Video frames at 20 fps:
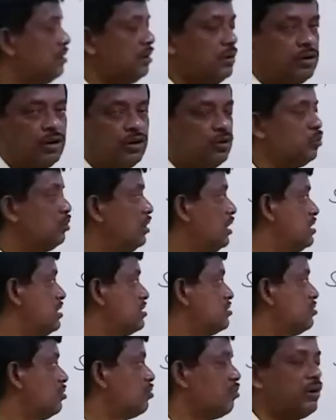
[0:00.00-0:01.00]
or 2 heads
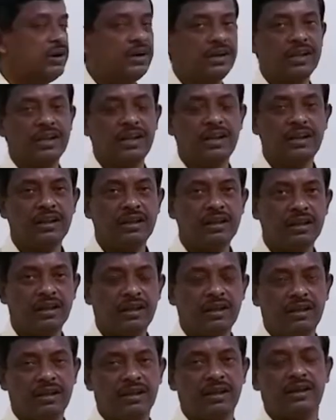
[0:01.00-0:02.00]
or 1 tail
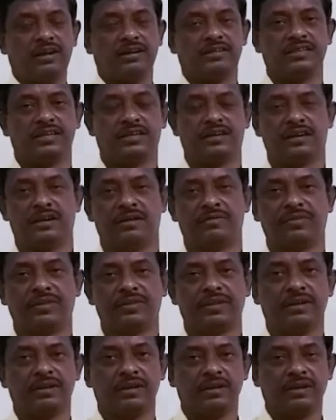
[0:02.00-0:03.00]
and etc.
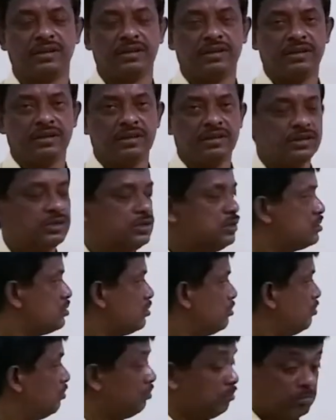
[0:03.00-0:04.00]

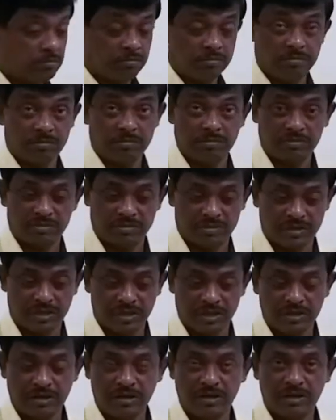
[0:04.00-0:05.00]
So
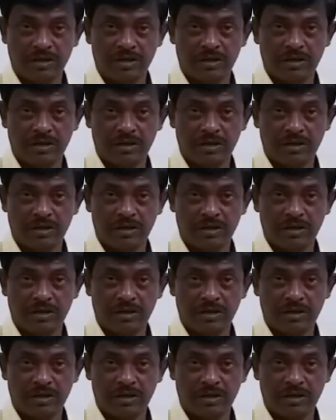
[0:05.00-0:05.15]
3